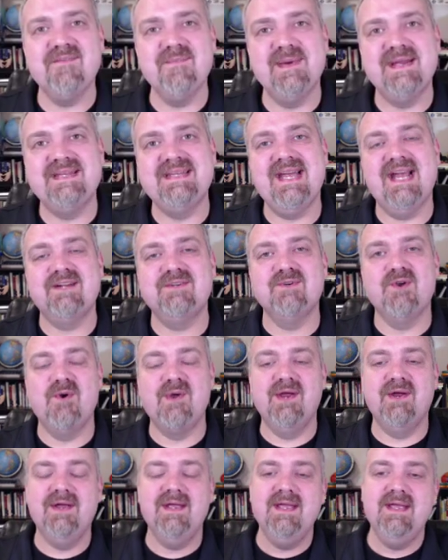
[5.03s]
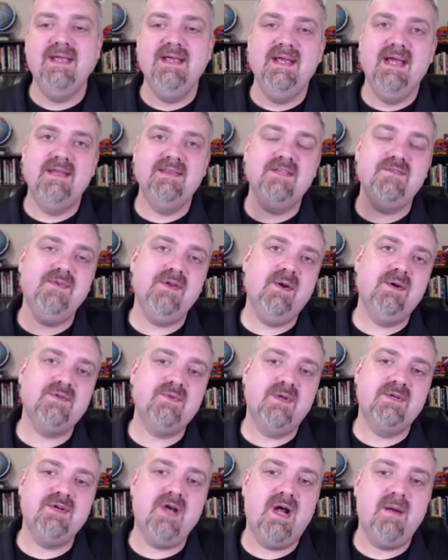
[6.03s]
Hey everybody, Dr. O here. In this video I
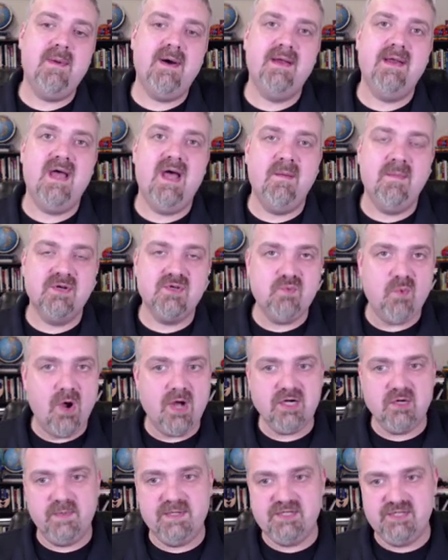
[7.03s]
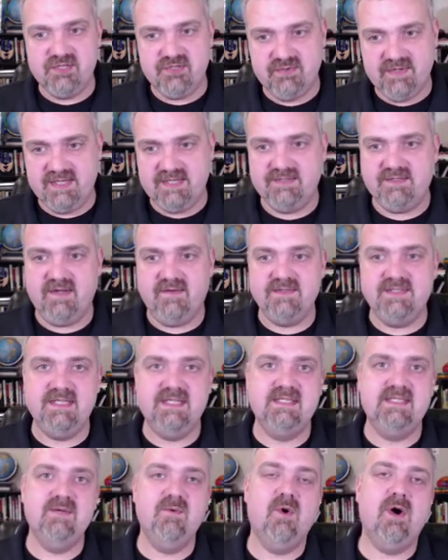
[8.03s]
just want to talk about how much water we should drink. So
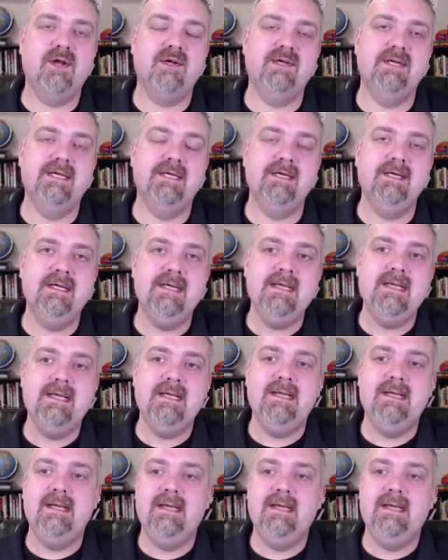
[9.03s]
obviously you see water here.